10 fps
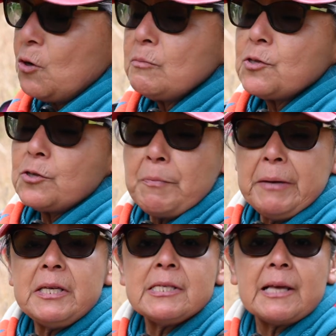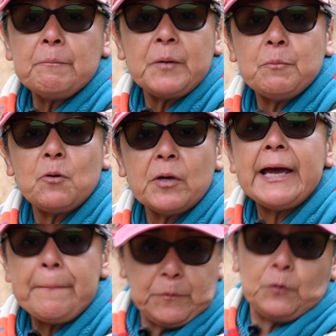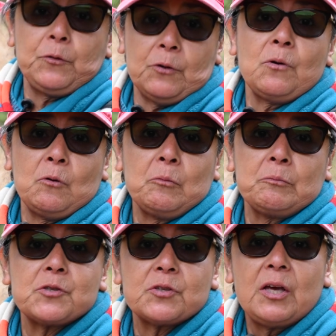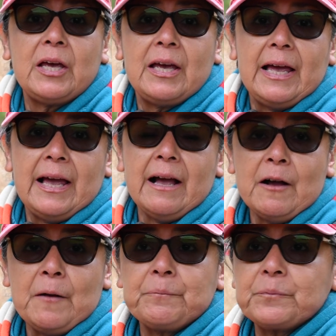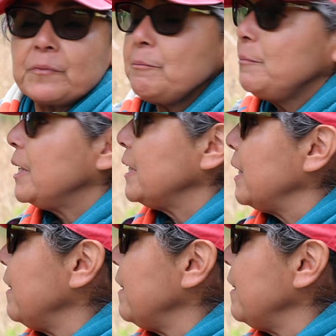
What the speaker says: homes, or maybe some people kept their homes. But